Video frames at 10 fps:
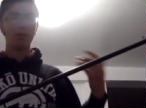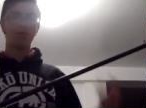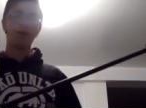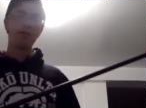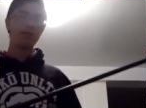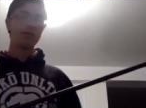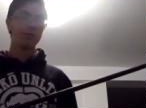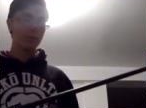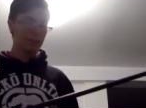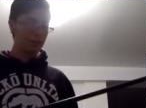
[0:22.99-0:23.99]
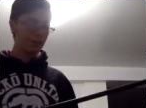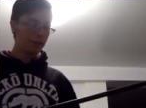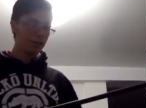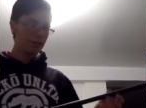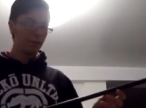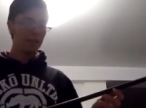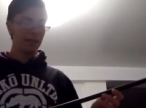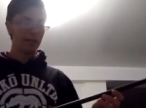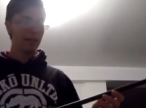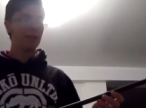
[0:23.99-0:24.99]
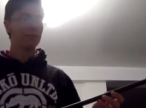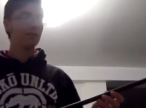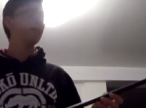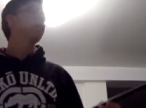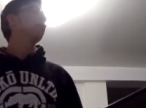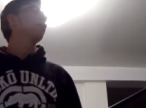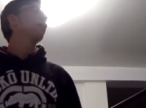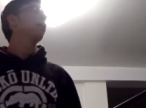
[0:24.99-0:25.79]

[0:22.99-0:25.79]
about 5 years ago I started using a bait caster,